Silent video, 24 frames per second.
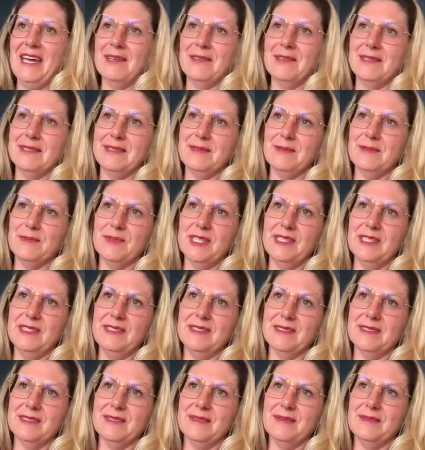is, it really
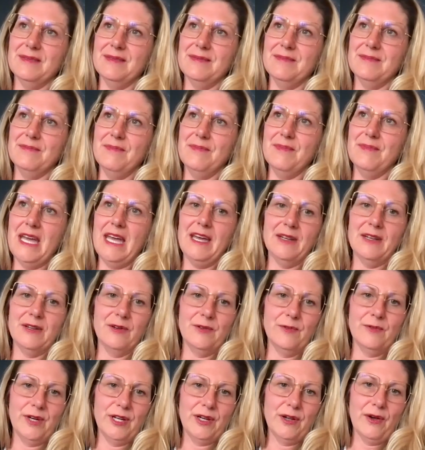doesn't
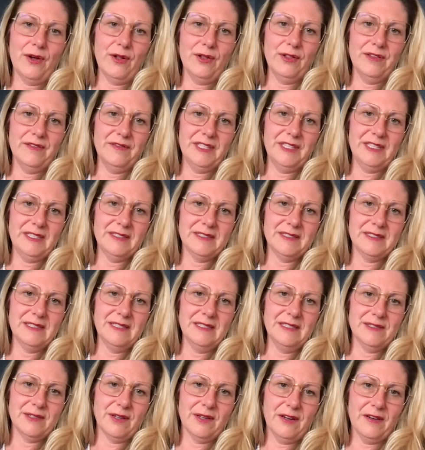matter what all of these
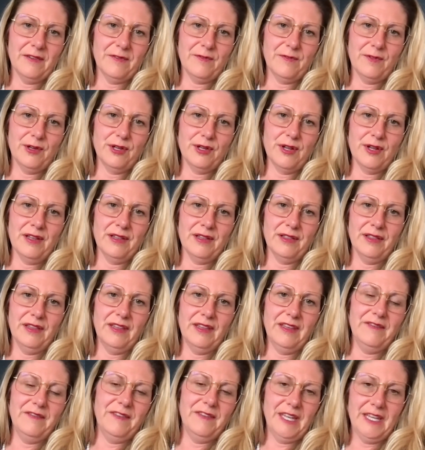things are. If we're not
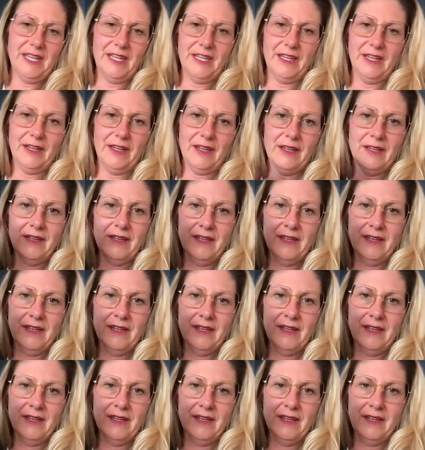living,